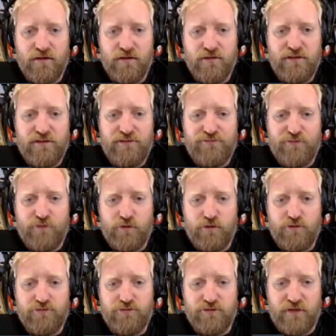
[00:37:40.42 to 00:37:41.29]
These
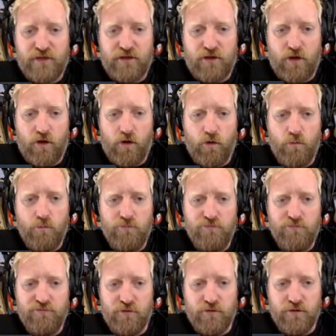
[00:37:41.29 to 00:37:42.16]
photos are like home
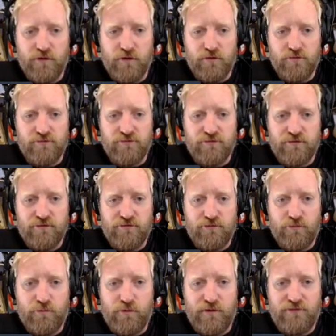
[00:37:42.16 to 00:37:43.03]
photos.
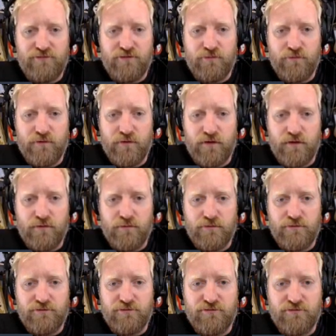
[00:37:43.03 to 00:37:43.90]
So what is going on
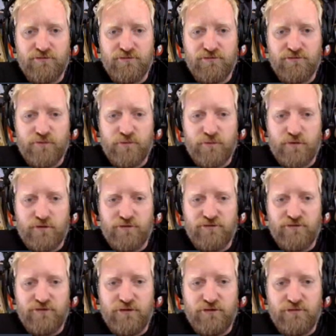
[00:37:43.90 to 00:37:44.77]
with
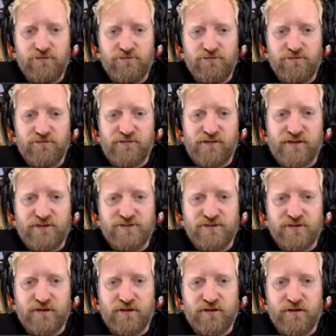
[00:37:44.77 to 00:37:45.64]
Sweetwater's used
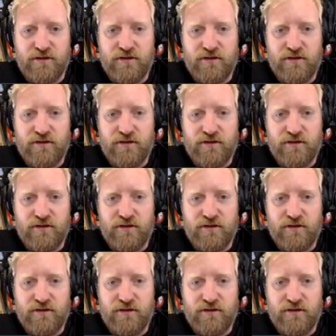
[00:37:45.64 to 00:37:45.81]
section?